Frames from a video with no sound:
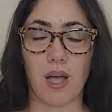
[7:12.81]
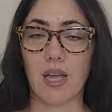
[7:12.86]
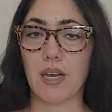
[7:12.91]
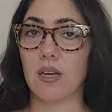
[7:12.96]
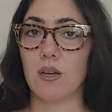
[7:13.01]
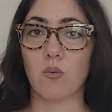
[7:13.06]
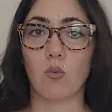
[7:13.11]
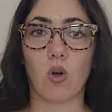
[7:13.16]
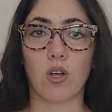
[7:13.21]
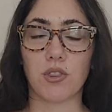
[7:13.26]
I
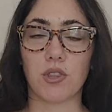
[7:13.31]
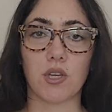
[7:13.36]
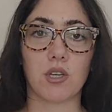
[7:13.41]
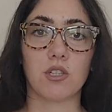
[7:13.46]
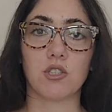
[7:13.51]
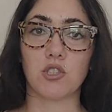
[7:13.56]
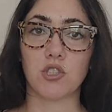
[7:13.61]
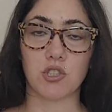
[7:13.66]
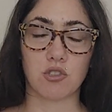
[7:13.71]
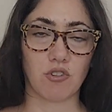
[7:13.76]
didn't want the
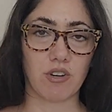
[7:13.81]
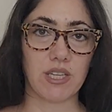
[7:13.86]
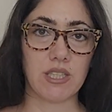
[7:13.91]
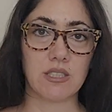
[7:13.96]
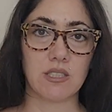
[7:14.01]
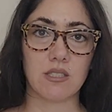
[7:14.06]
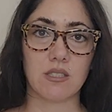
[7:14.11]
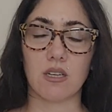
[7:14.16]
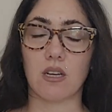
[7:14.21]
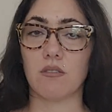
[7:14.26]

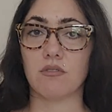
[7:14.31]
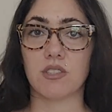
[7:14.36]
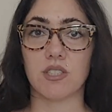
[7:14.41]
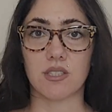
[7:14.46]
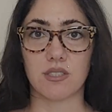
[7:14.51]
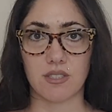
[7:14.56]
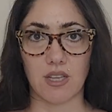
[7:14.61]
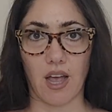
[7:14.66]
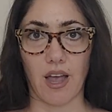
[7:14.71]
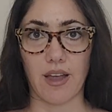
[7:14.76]
constraints of
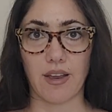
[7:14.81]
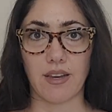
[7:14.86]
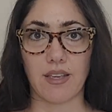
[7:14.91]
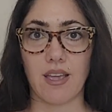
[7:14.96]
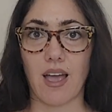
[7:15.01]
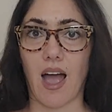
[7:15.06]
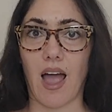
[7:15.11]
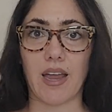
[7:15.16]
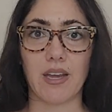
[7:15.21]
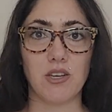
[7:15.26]

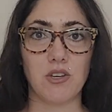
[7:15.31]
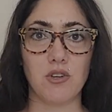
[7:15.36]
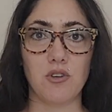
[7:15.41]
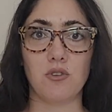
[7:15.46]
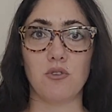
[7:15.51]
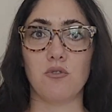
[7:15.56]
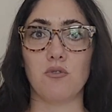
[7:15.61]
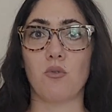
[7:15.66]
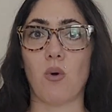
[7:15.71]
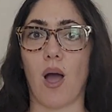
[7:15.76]
society. I
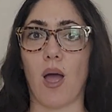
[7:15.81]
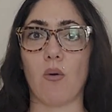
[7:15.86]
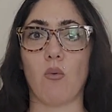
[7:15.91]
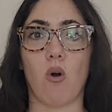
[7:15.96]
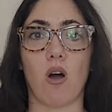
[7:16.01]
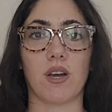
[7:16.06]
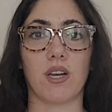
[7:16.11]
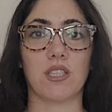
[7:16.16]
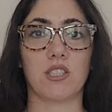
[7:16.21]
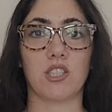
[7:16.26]
knew I
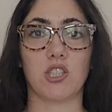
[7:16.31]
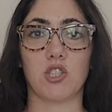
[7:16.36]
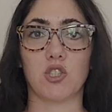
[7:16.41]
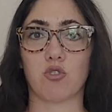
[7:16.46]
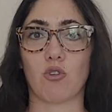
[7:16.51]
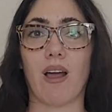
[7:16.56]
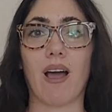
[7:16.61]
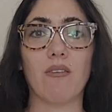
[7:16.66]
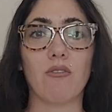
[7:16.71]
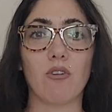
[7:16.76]
wanted to
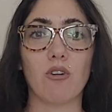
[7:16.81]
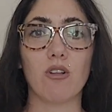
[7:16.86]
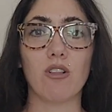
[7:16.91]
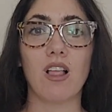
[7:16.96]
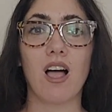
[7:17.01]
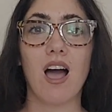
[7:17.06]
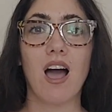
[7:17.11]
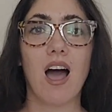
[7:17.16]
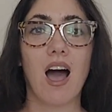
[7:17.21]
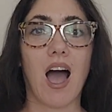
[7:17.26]
travel.